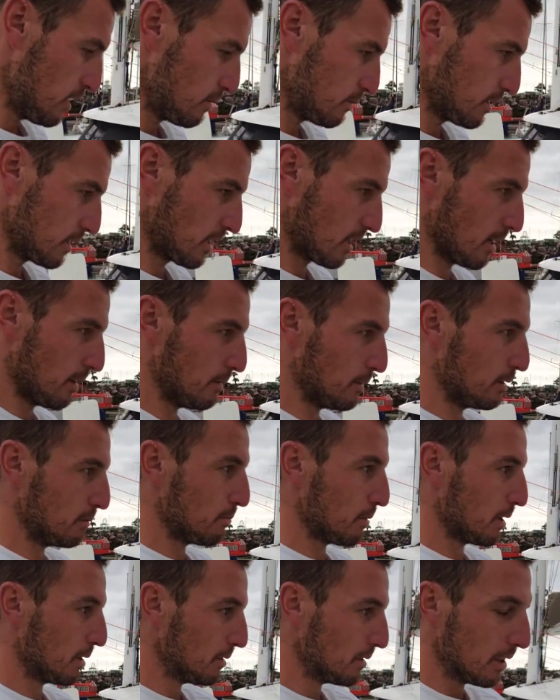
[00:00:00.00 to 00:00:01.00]
When they come on a
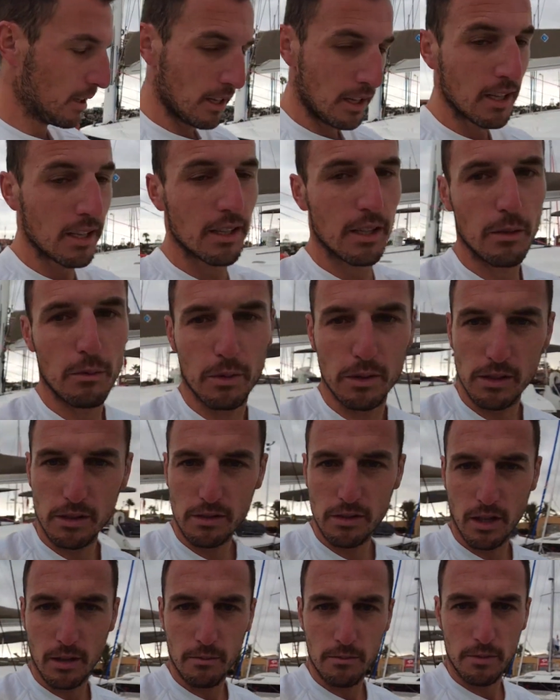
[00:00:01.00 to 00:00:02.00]
boat, they want to
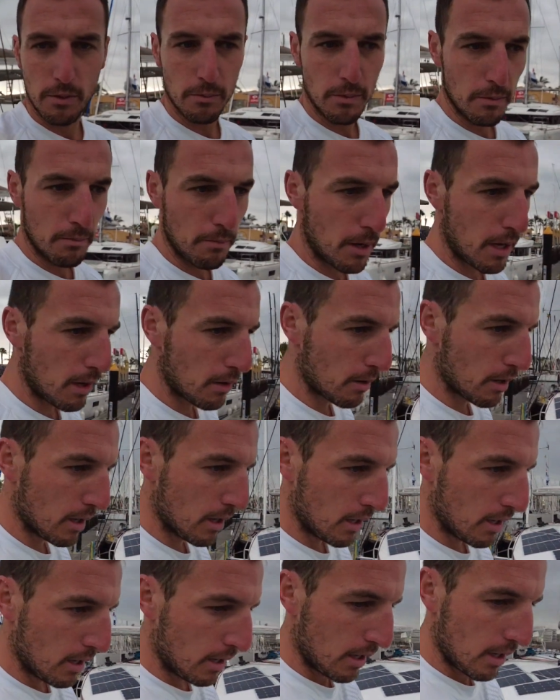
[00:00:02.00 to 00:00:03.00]
jump from the bow.
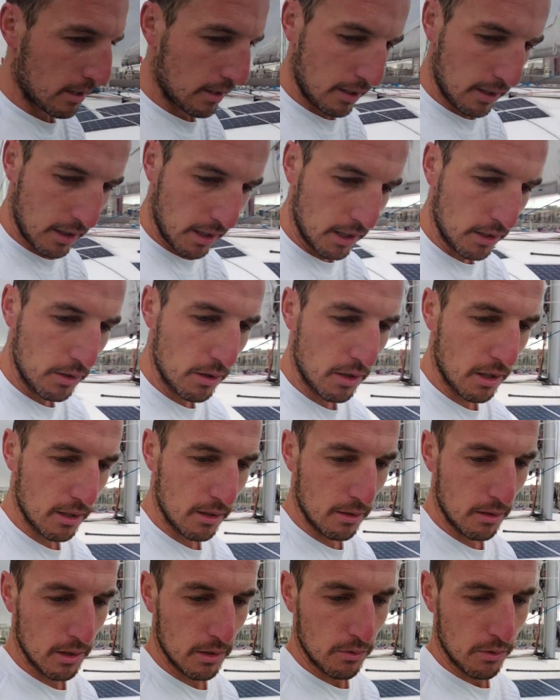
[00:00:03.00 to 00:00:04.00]
And here you can
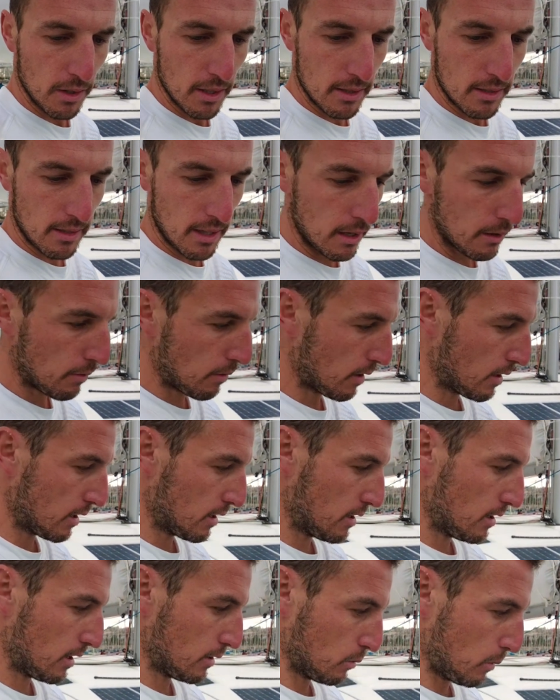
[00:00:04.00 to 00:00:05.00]
do it really
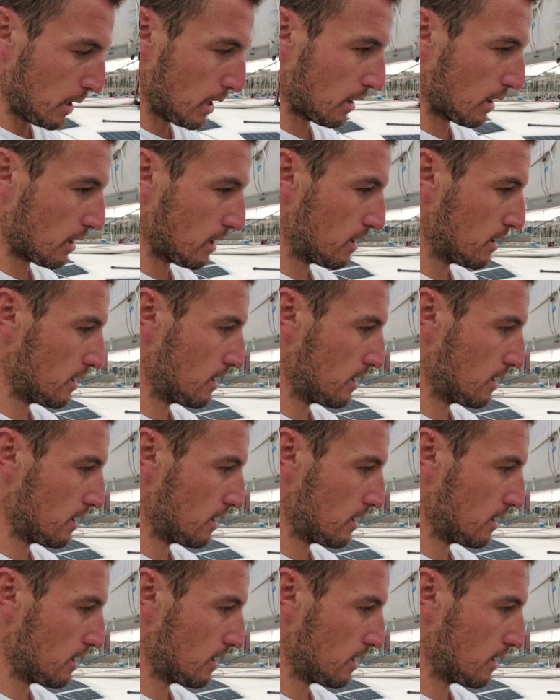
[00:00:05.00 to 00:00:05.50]
safely and well.